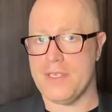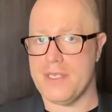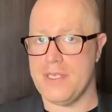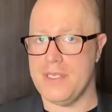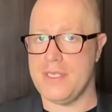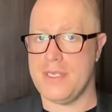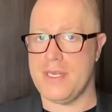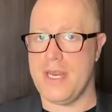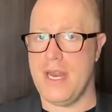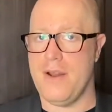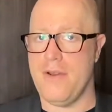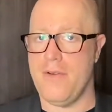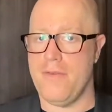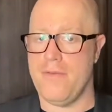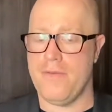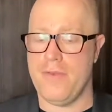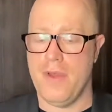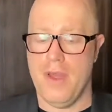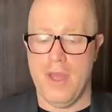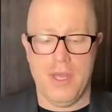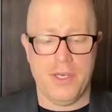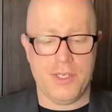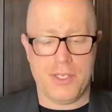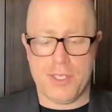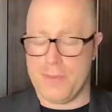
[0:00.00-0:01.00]
instead of
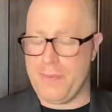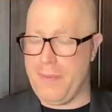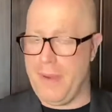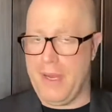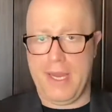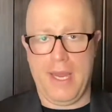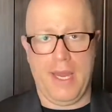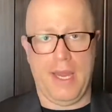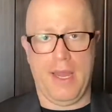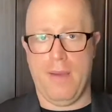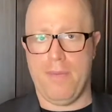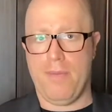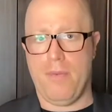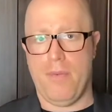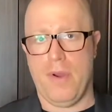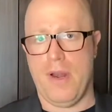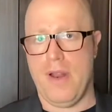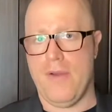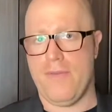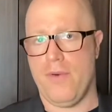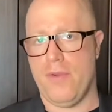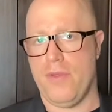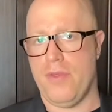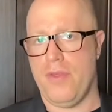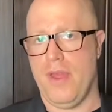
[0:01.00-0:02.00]
just picking up
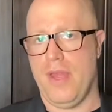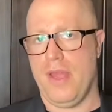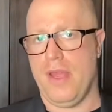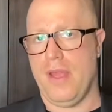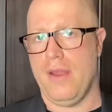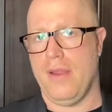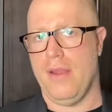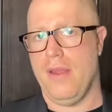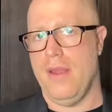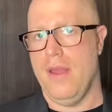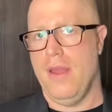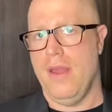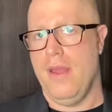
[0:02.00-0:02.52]
whatever thing